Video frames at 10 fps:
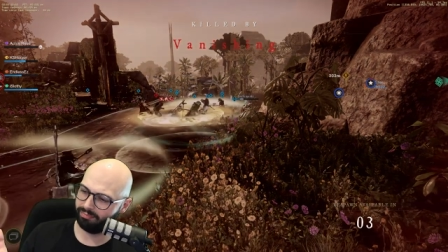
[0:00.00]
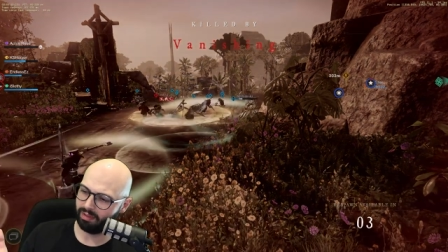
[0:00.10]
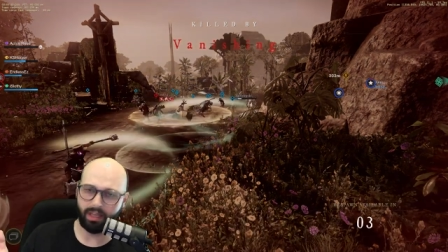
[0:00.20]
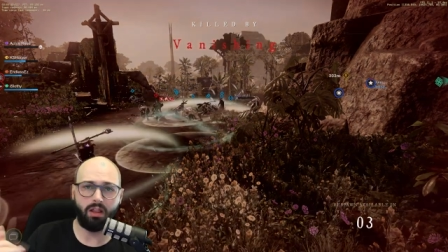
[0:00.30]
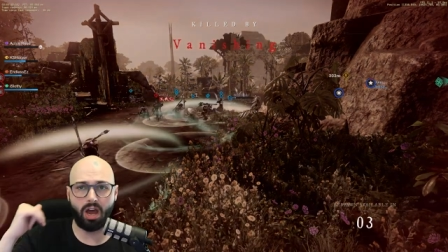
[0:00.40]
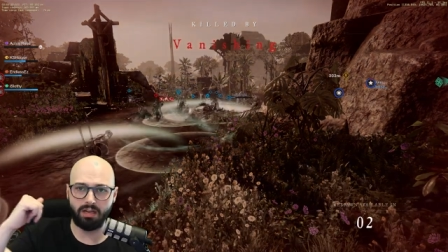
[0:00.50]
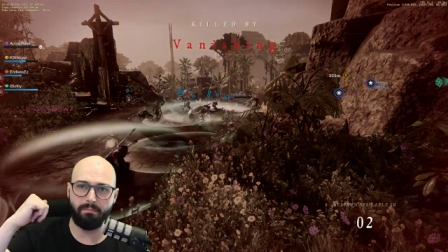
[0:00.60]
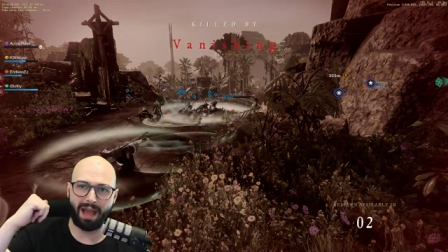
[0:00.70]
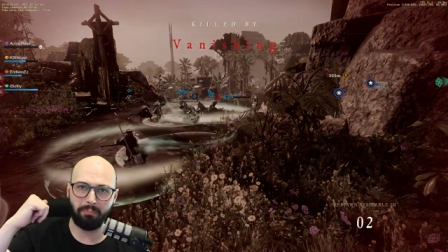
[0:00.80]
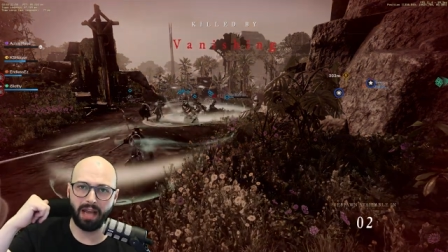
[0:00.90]
They're light in your
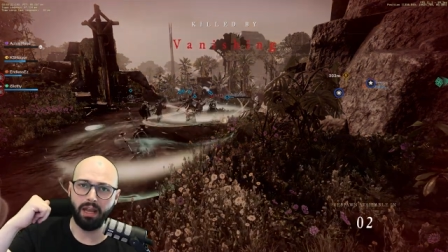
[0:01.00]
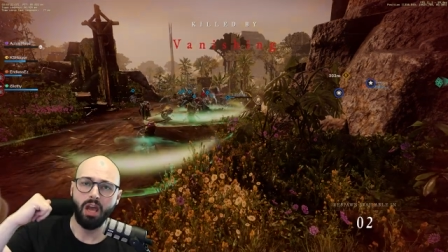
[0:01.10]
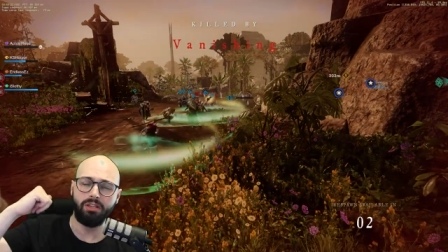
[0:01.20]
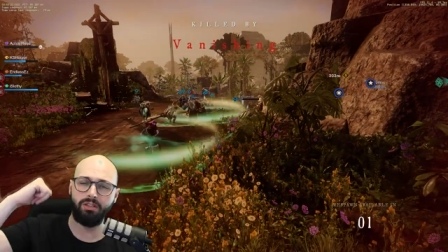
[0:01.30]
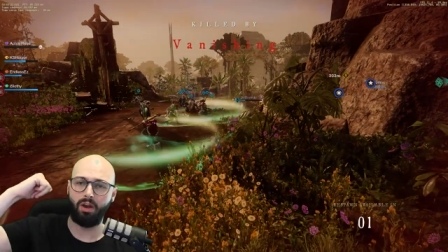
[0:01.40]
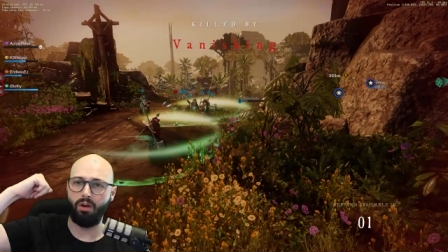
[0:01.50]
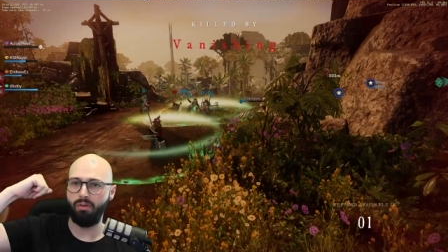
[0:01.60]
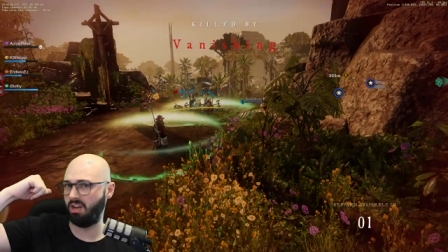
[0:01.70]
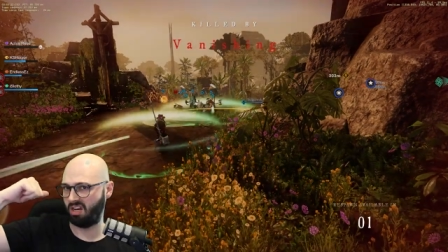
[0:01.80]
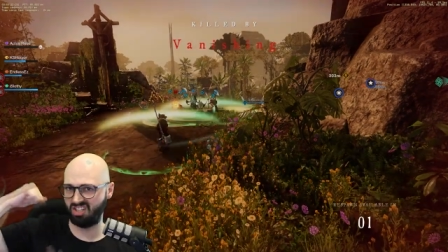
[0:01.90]
backpack,
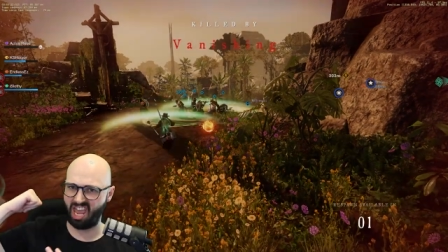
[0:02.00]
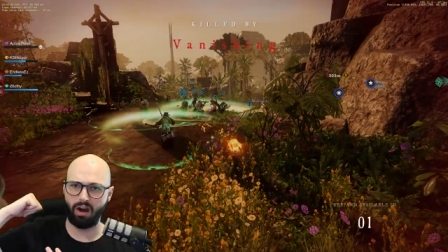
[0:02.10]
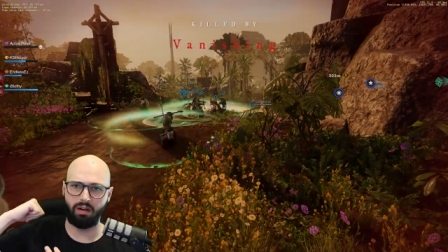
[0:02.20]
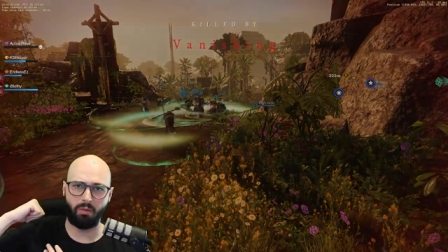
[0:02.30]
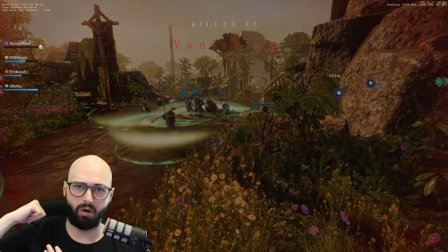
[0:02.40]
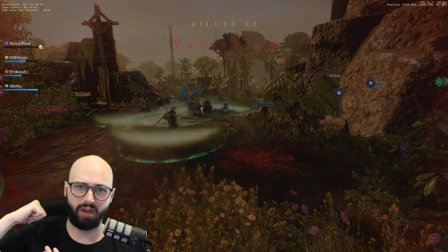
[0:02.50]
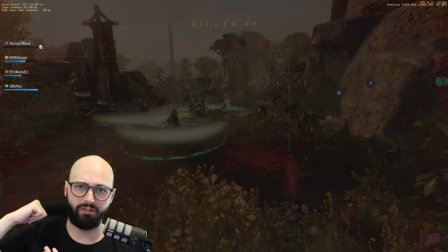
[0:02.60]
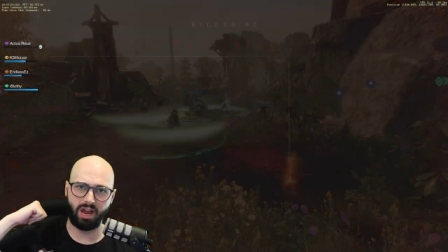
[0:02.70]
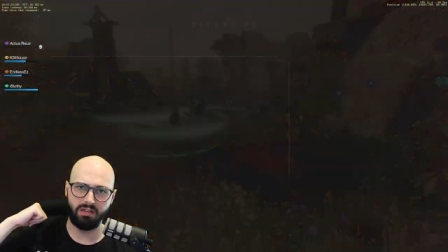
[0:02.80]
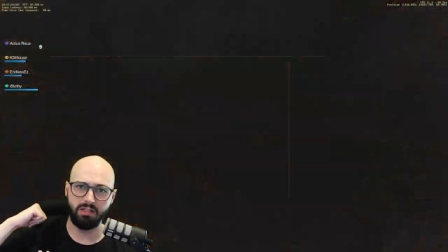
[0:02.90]
so you can just carry them around
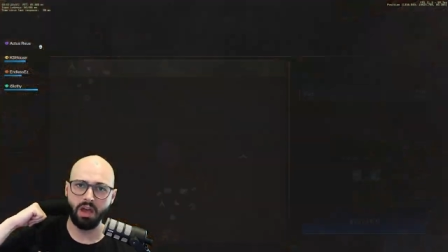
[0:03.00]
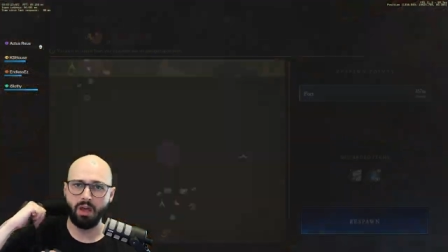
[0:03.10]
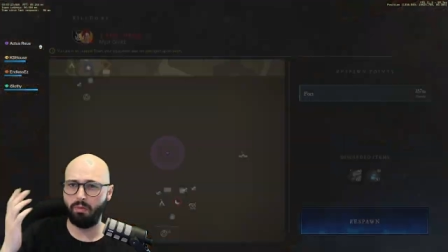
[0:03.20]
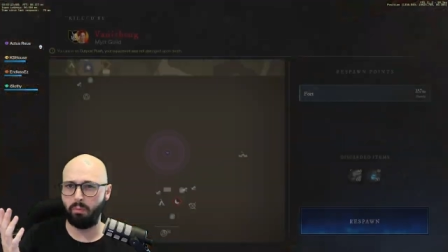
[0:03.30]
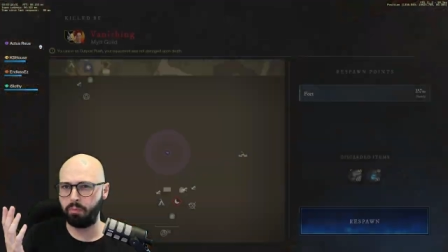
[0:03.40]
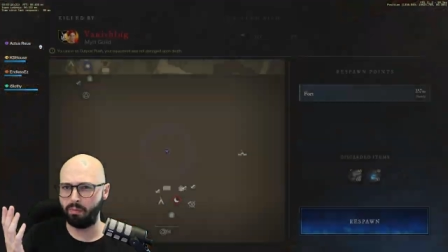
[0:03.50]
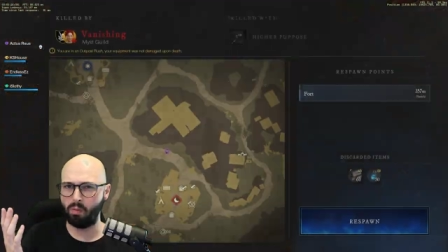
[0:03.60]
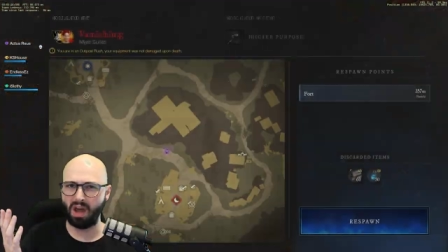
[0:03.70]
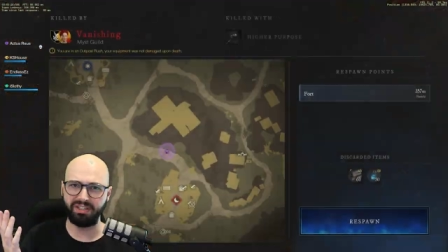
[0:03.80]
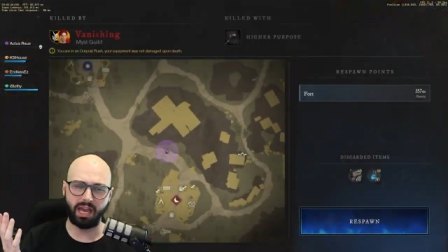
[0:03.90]
for ages. The, probably
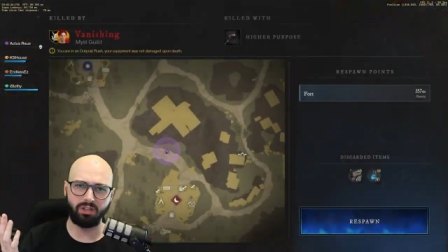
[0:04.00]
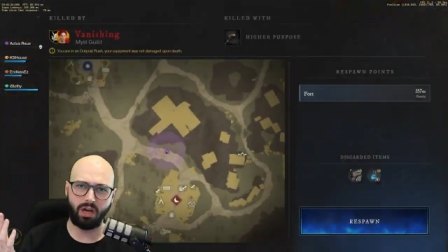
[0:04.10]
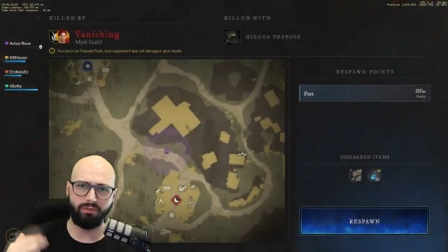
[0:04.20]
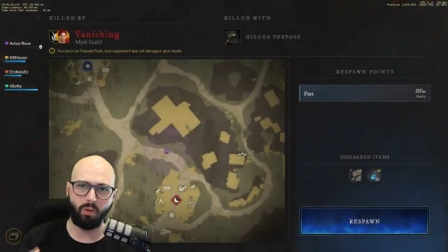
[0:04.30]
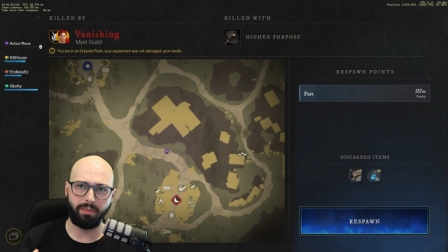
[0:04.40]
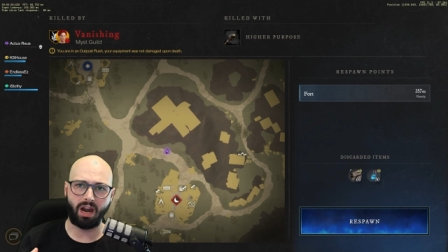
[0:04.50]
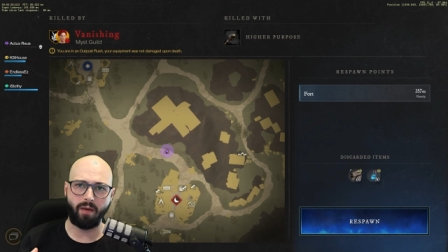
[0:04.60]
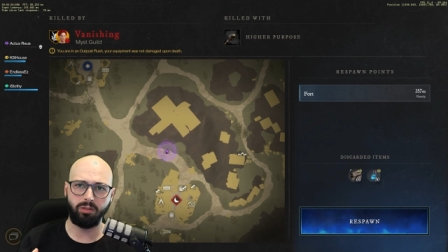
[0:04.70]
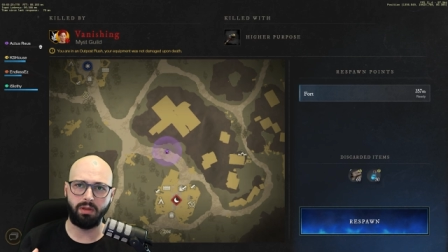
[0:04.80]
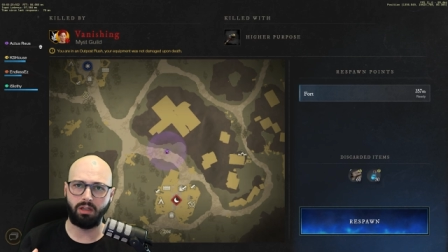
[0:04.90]
one downside of the weapon and
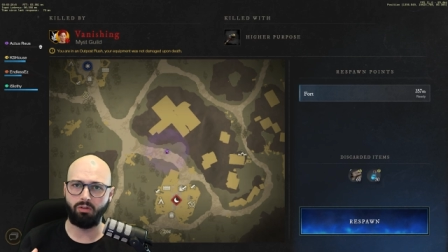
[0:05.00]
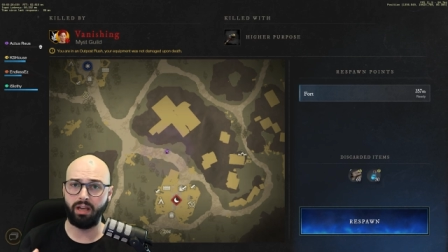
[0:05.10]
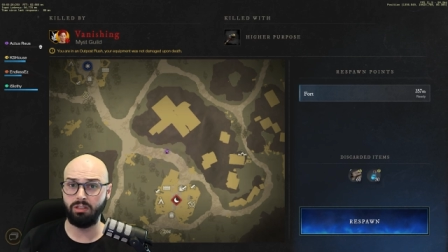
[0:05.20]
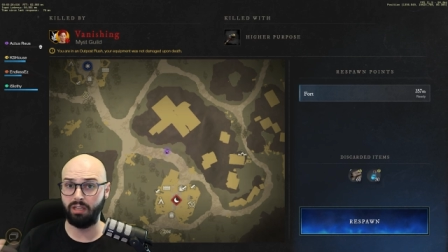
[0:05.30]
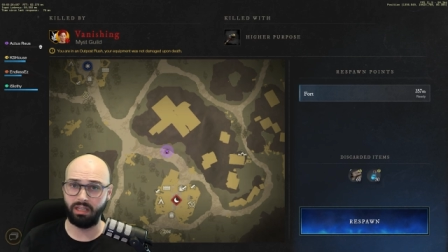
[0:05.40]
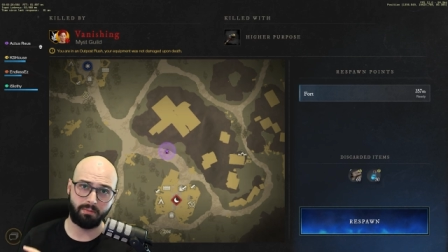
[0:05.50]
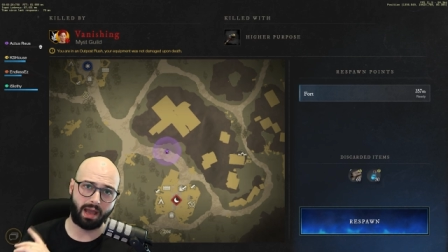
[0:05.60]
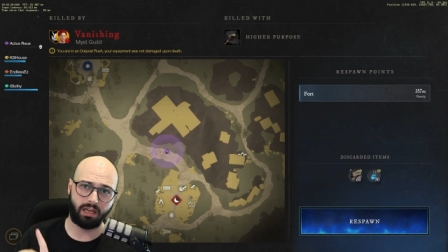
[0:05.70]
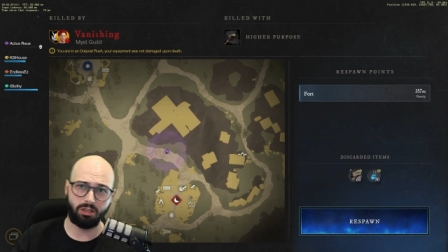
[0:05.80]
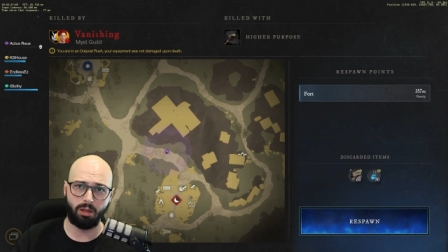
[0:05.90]
armor smithing crates, linking
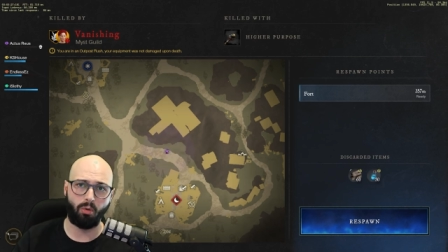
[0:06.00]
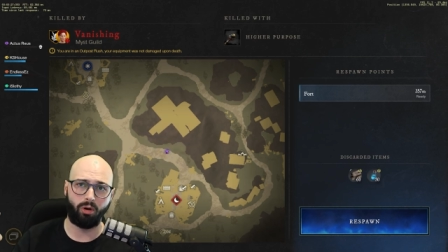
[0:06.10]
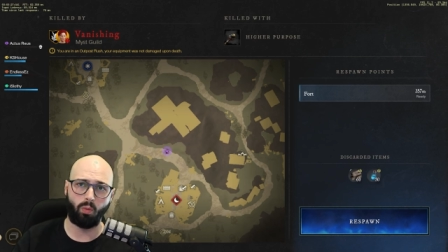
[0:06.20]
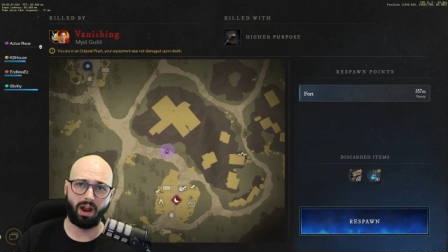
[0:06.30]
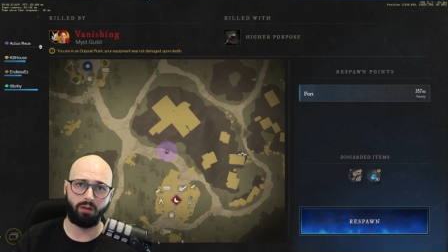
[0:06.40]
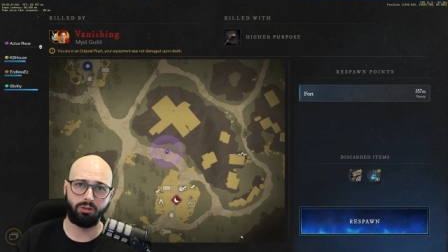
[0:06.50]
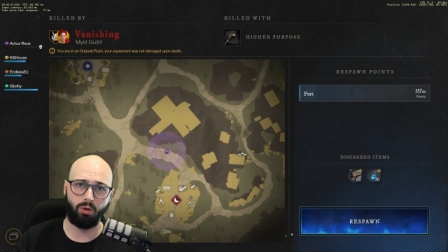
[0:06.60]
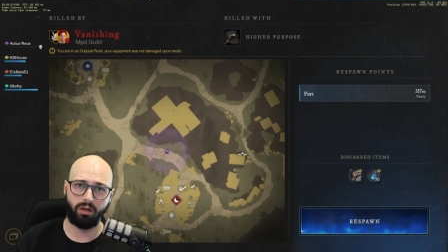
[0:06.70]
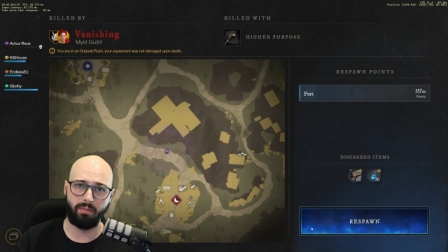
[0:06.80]
back into the point one I was talking